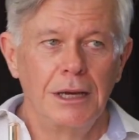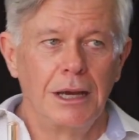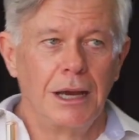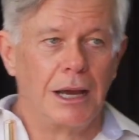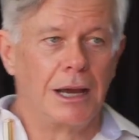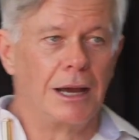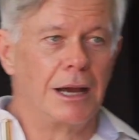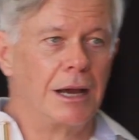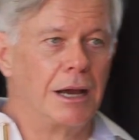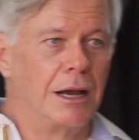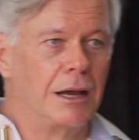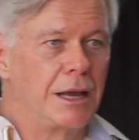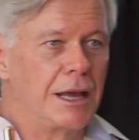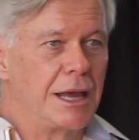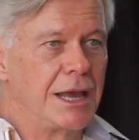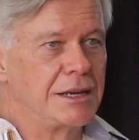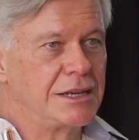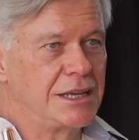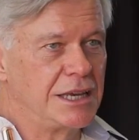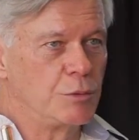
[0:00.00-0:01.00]

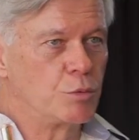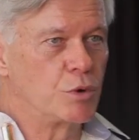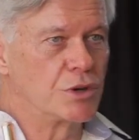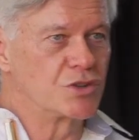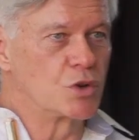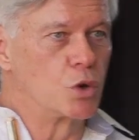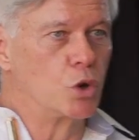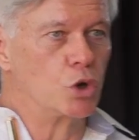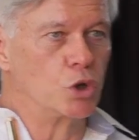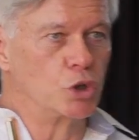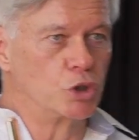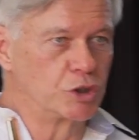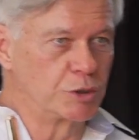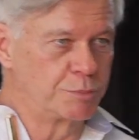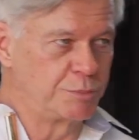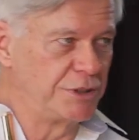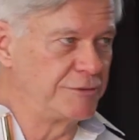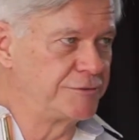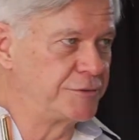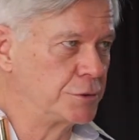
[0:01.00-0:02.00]
And he was
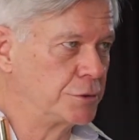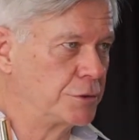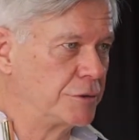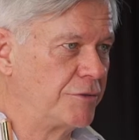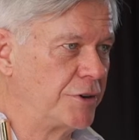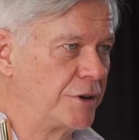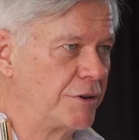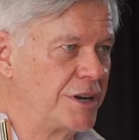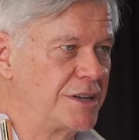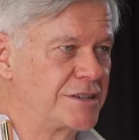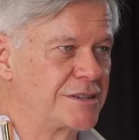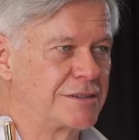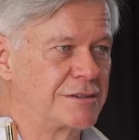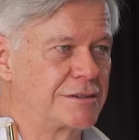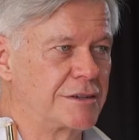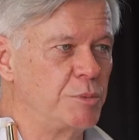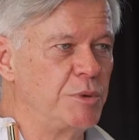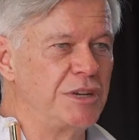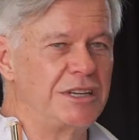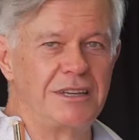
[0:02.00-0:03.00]
hauled before various
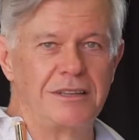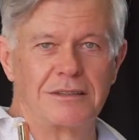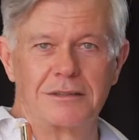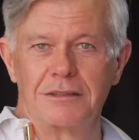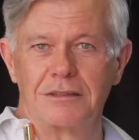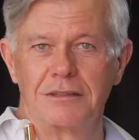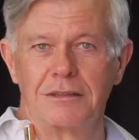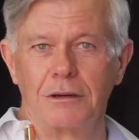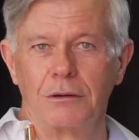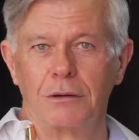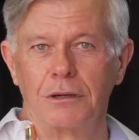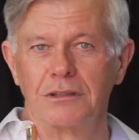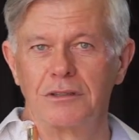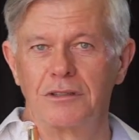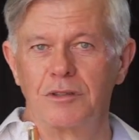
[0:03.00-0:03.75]
committees and so on